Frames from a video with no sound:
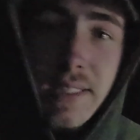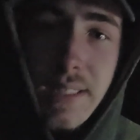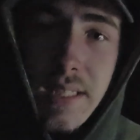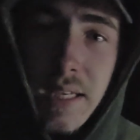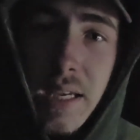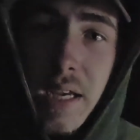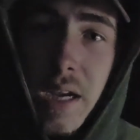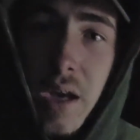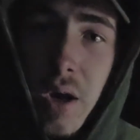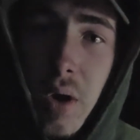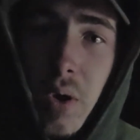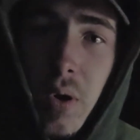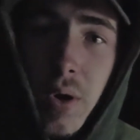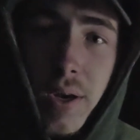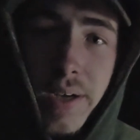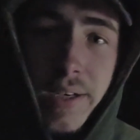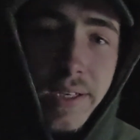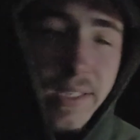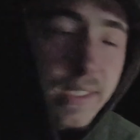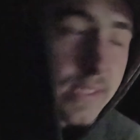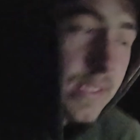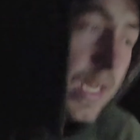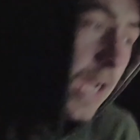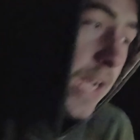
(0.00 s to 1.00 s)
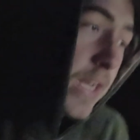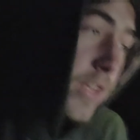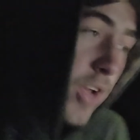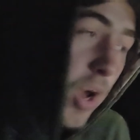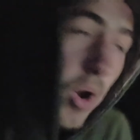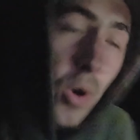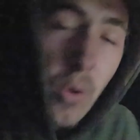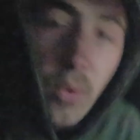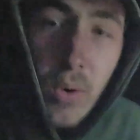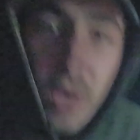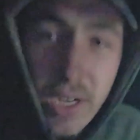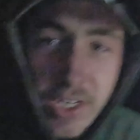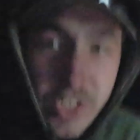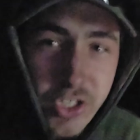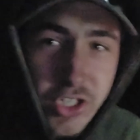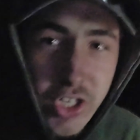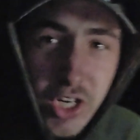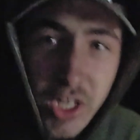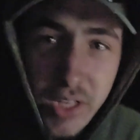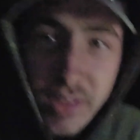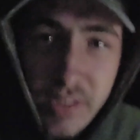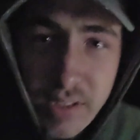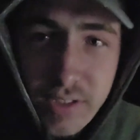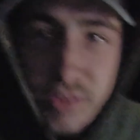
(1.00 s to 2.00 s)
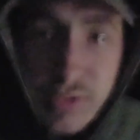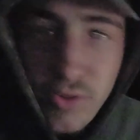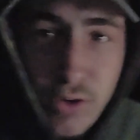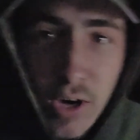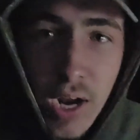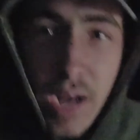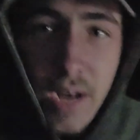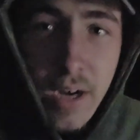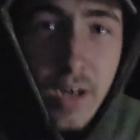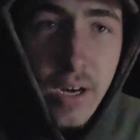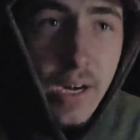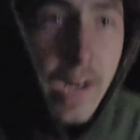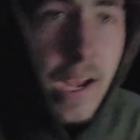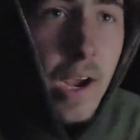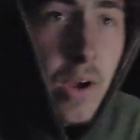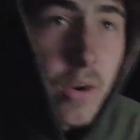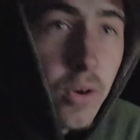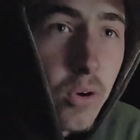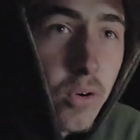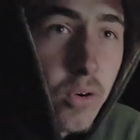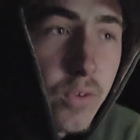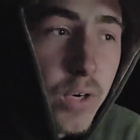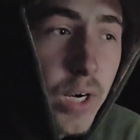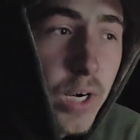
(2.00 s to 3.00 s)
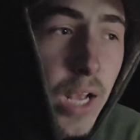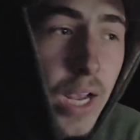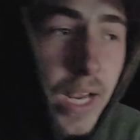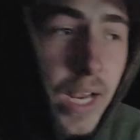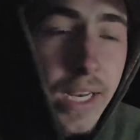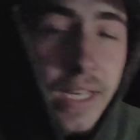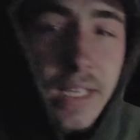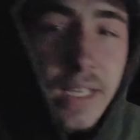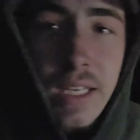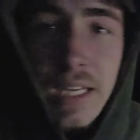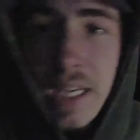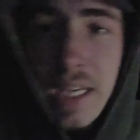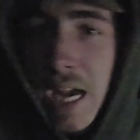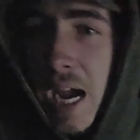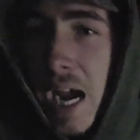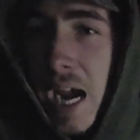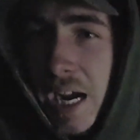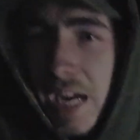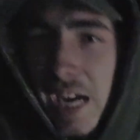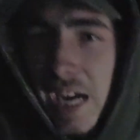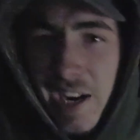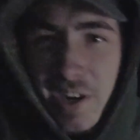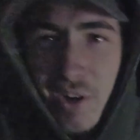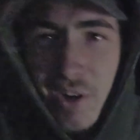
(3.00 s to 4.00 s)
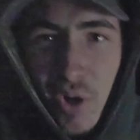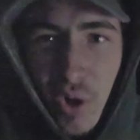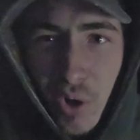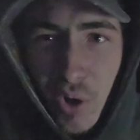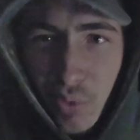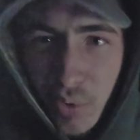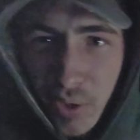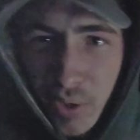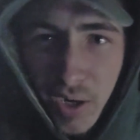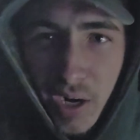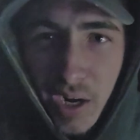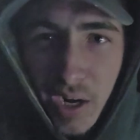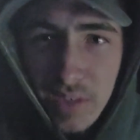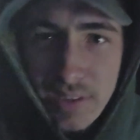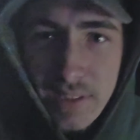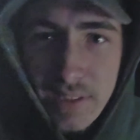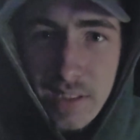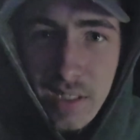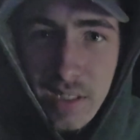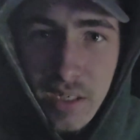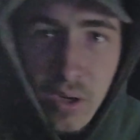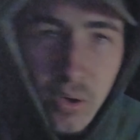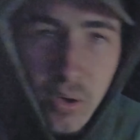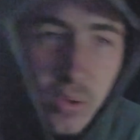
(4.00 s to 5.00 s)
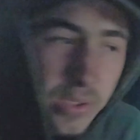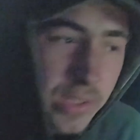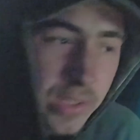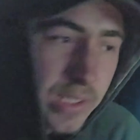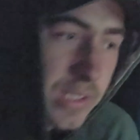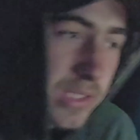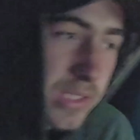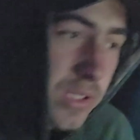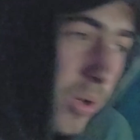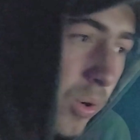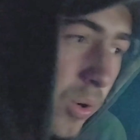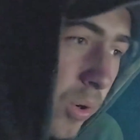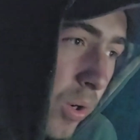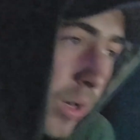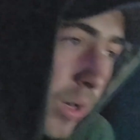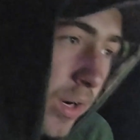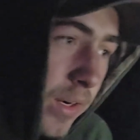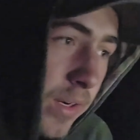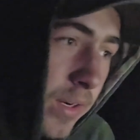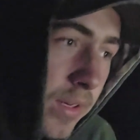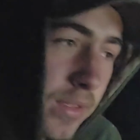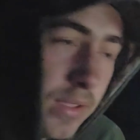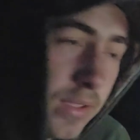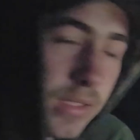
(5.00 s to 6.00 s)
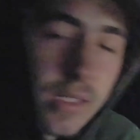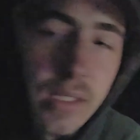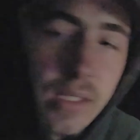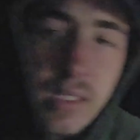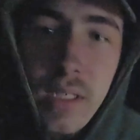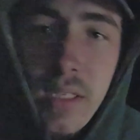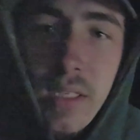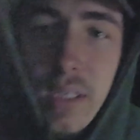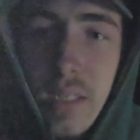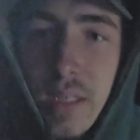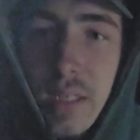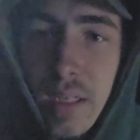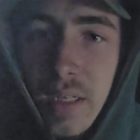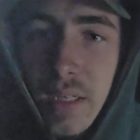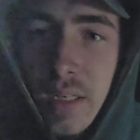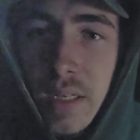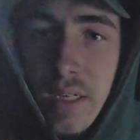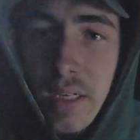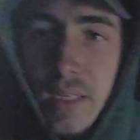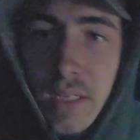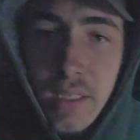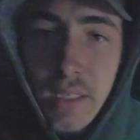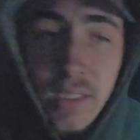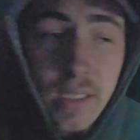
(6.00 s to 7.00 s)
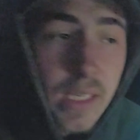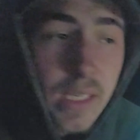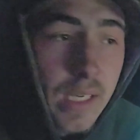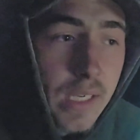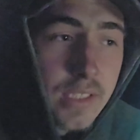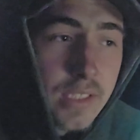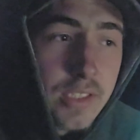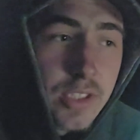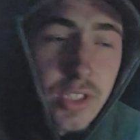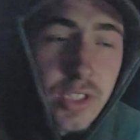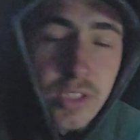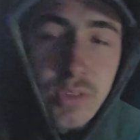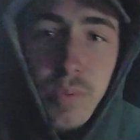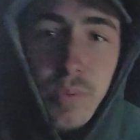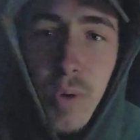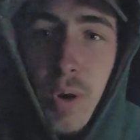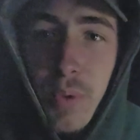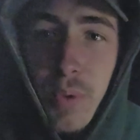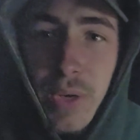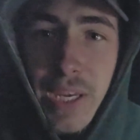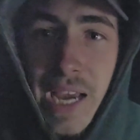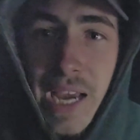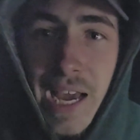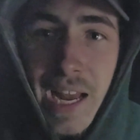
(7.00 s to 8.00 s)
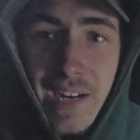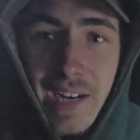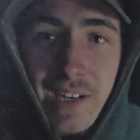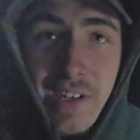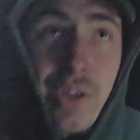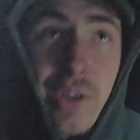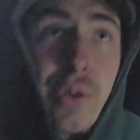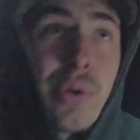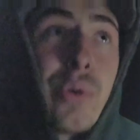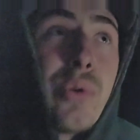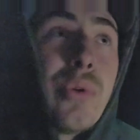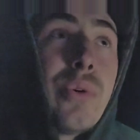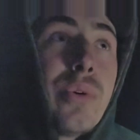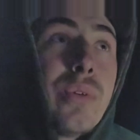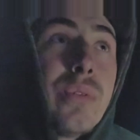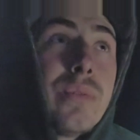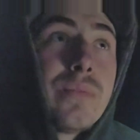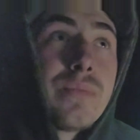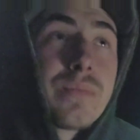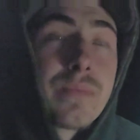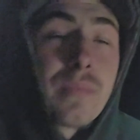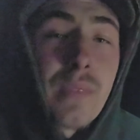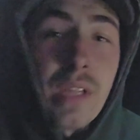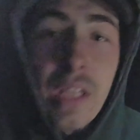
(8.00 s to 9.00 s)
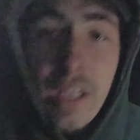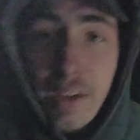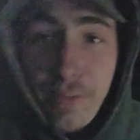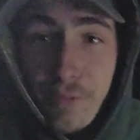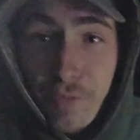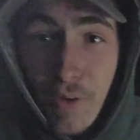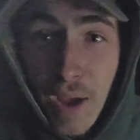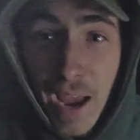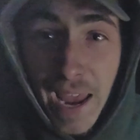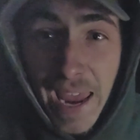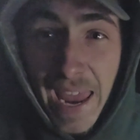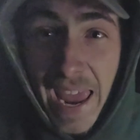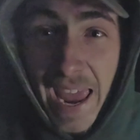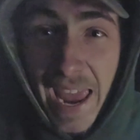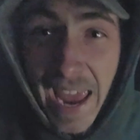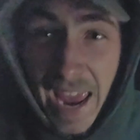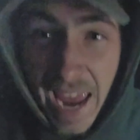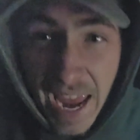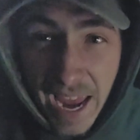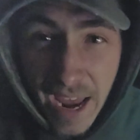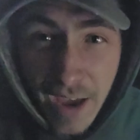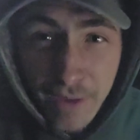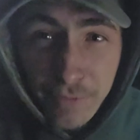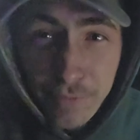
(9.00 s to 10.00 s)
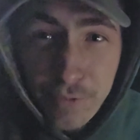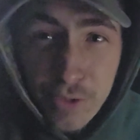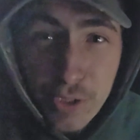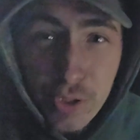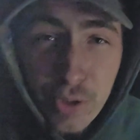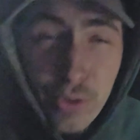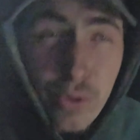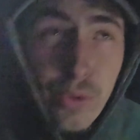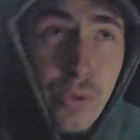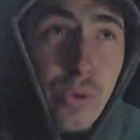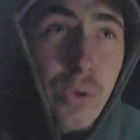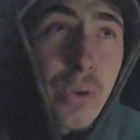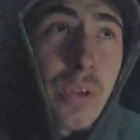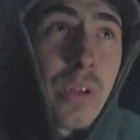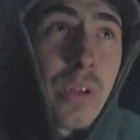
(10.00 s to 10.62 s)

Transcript: thing going, because I don't want to shut this dryer down overnight. I got nowhere else to go with this corn. It's just what we gotta do. If I have to,